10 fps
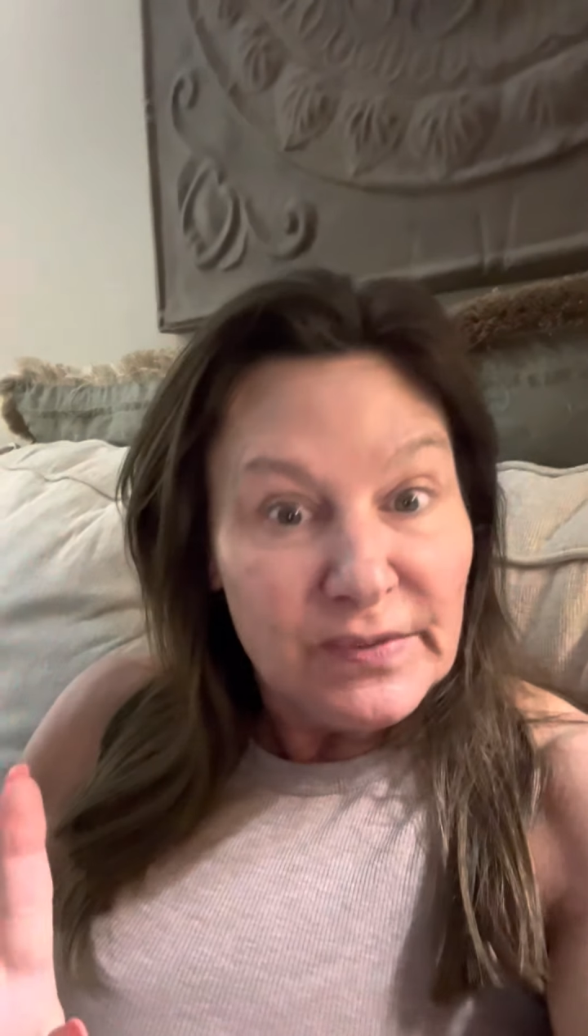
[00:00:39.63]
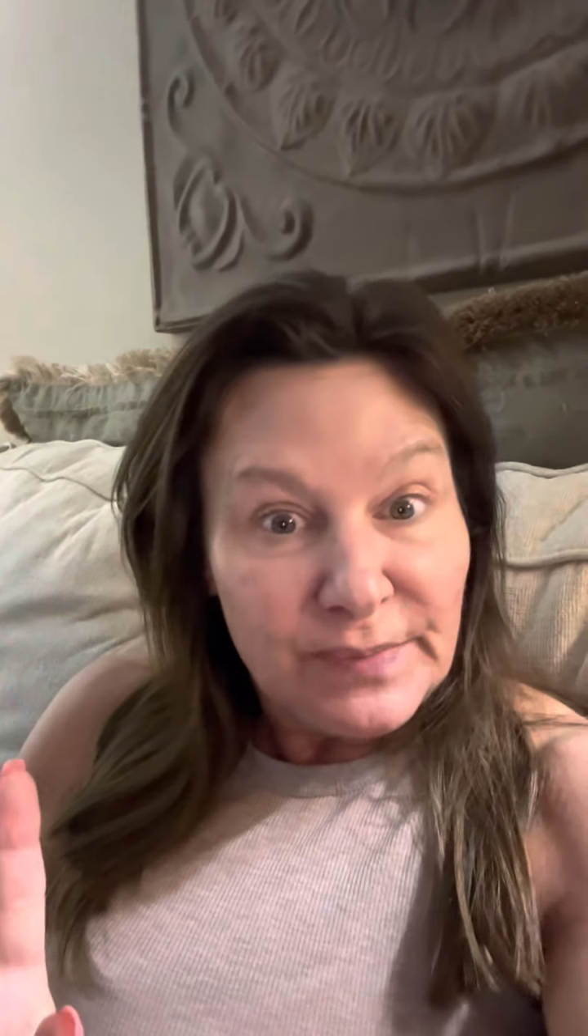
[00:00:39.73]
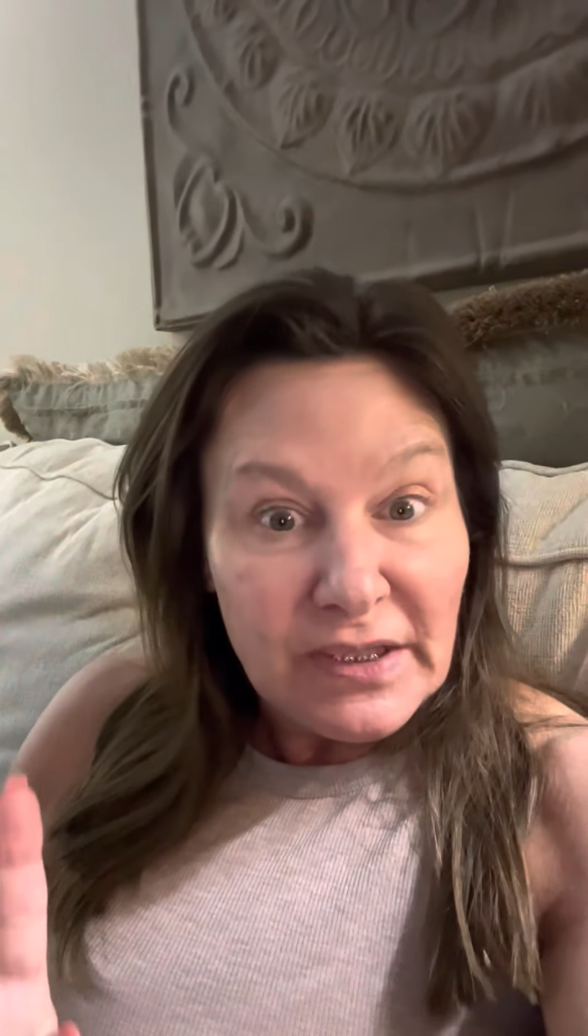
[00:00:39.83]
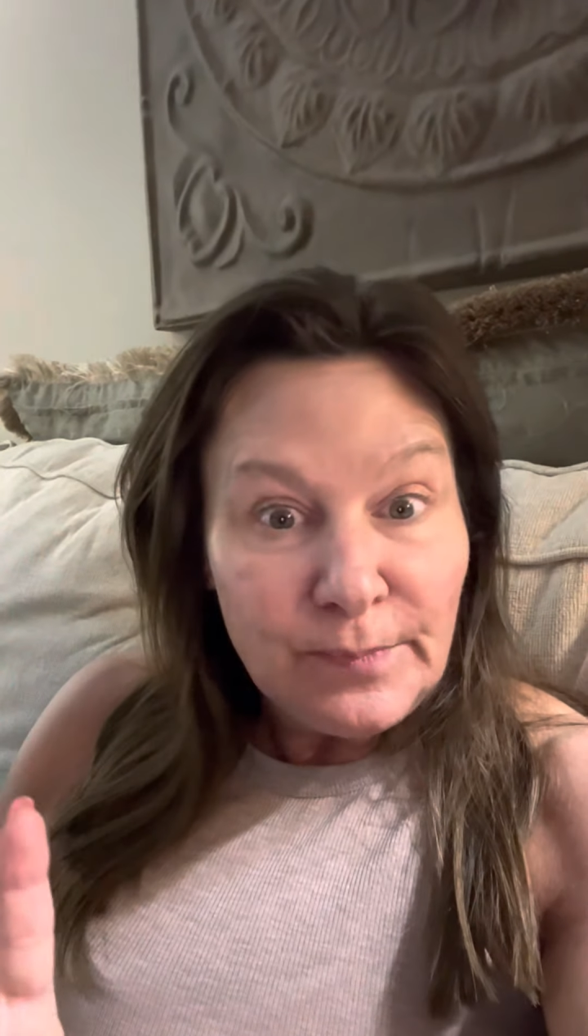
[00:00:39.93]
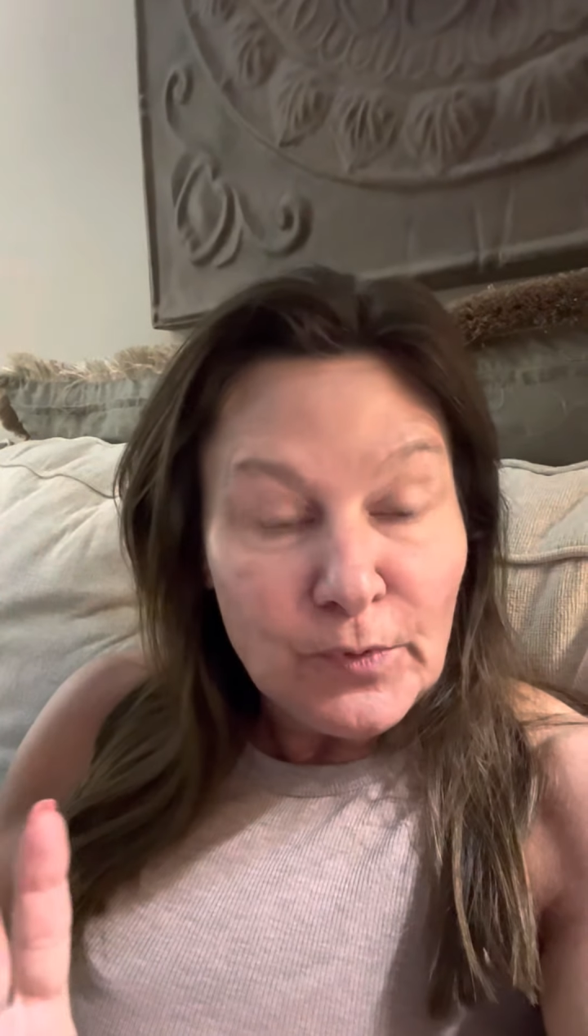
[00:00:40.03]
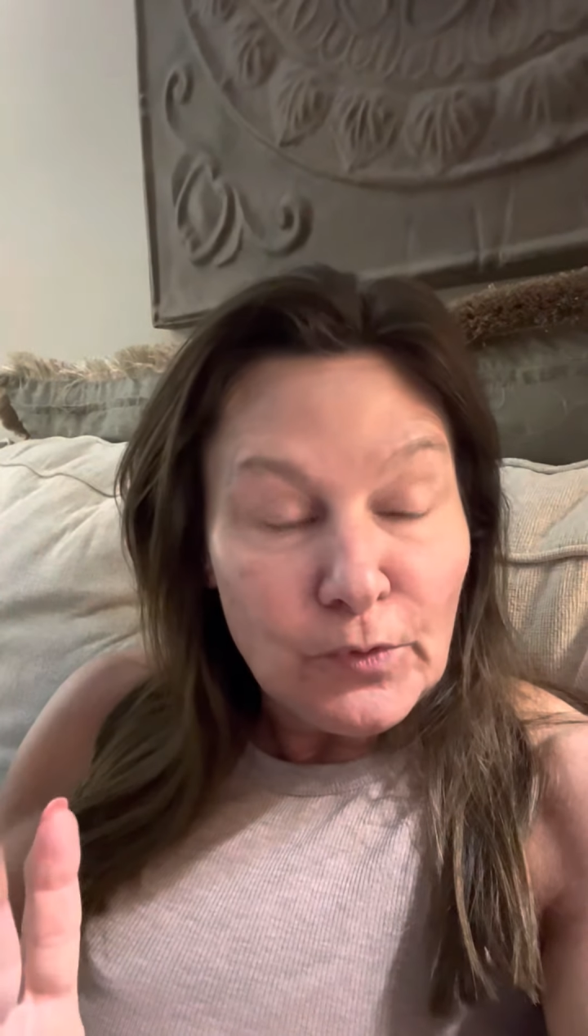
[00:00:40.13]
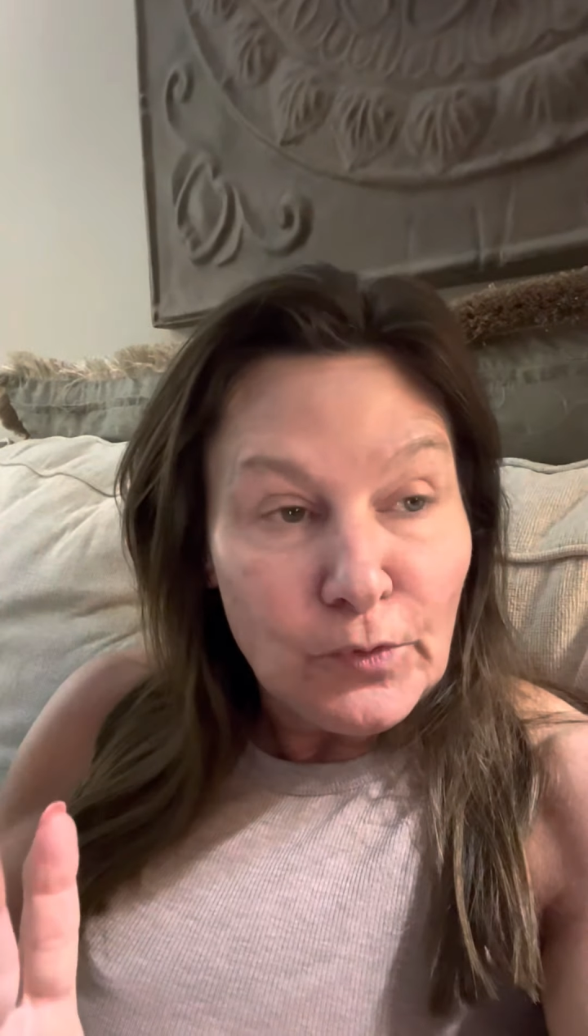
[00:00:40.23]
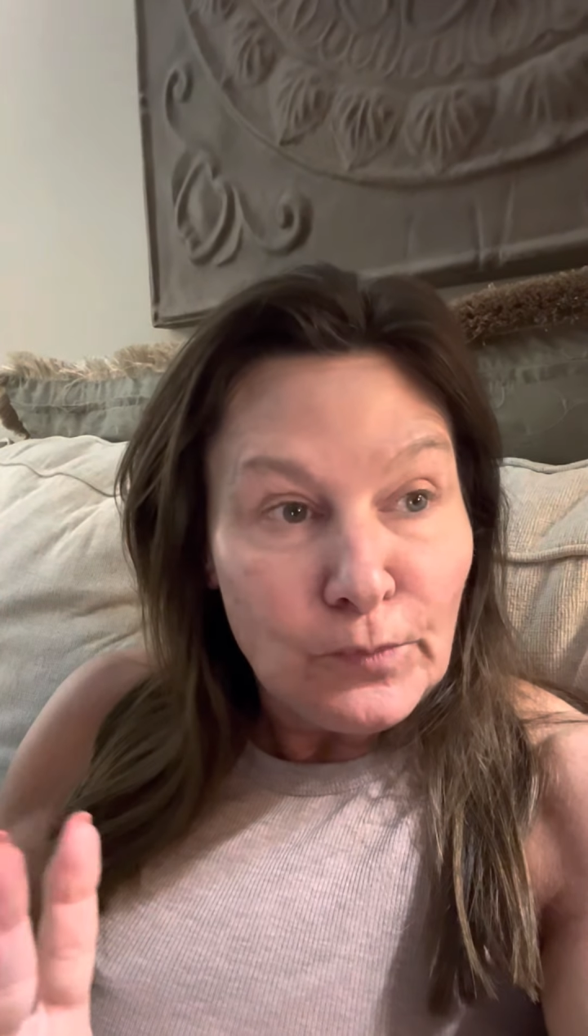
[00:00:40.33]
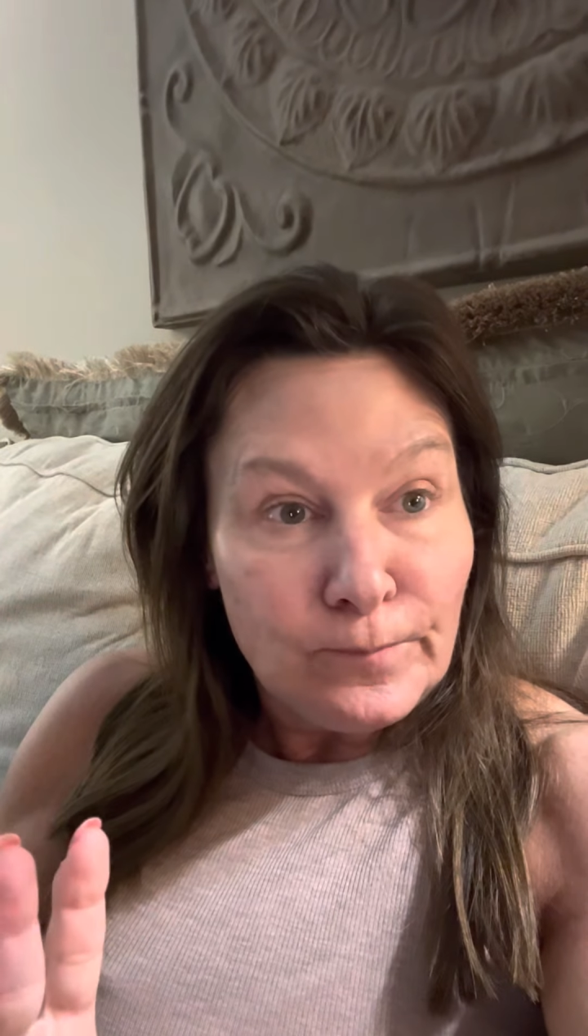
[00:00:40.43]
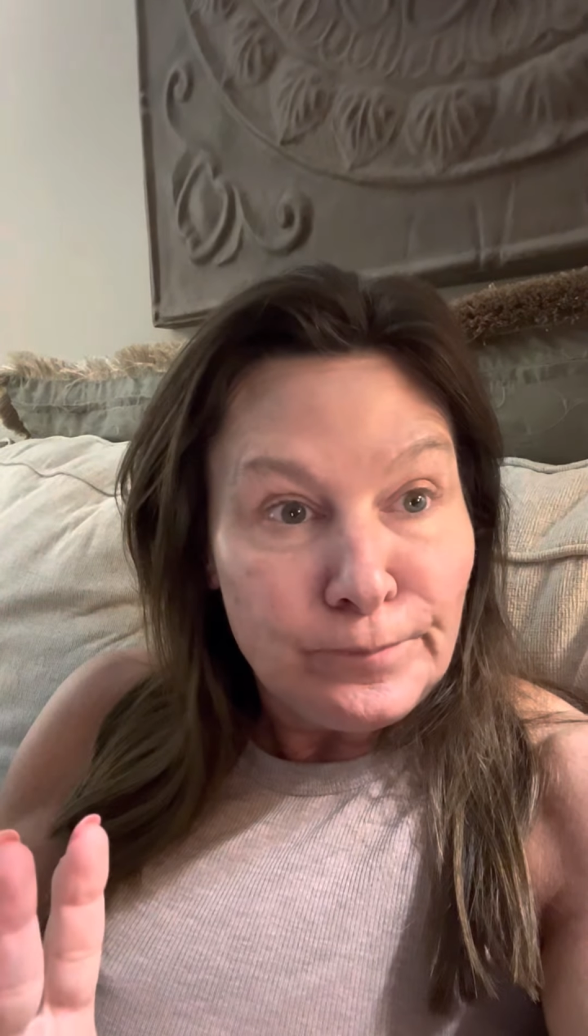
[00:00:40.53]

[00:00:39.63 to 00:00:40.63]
people